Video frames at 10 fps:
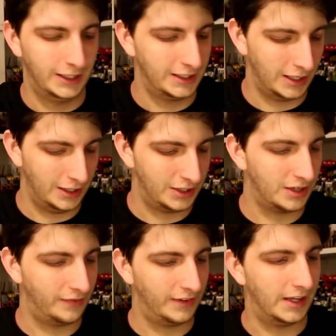That's a lot of
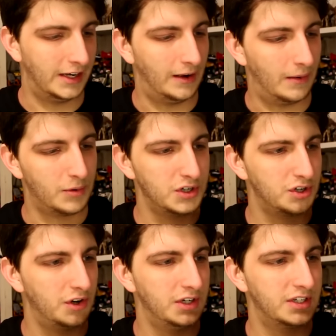stuff in there now. I'm pretty
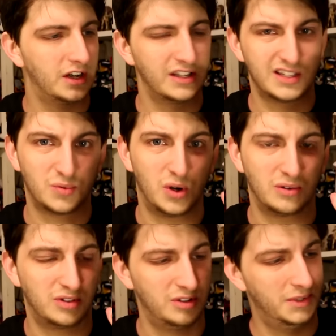sure I only started this,
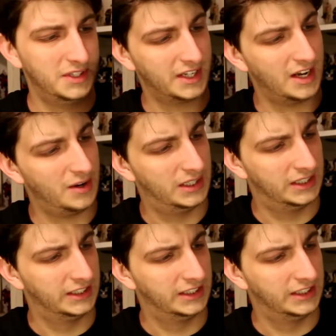what, 2 months ago?